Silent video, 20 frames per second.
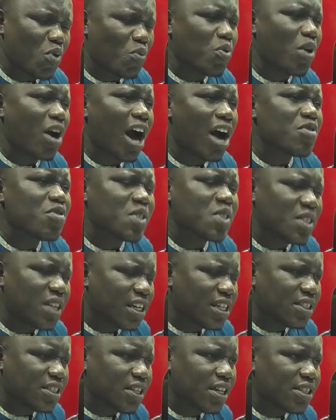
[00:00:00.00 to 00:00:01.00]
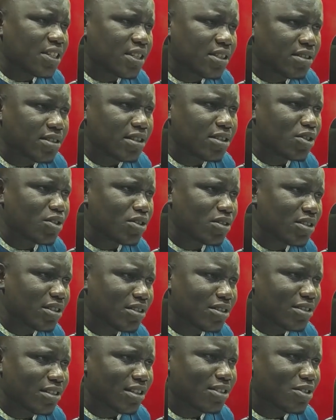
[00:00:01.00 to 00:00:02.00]
have you seen any changes
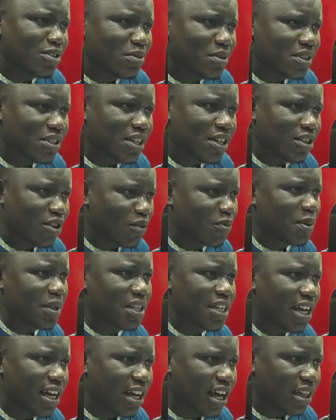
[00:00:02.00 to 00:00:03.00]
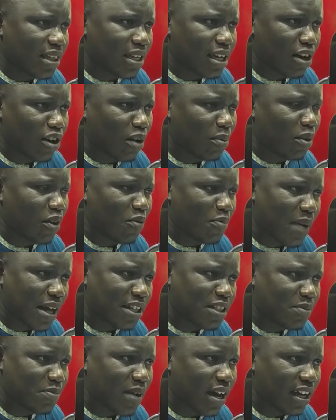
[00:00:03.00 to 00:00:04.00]
since you returned? You've been here, I think, a couple of
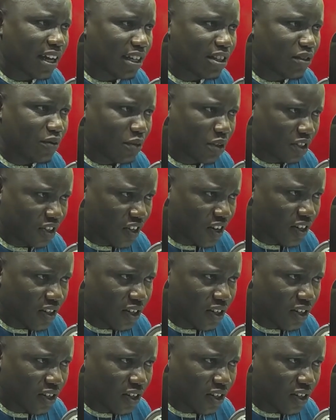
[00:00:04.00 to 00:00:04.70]
months back, and you've returned.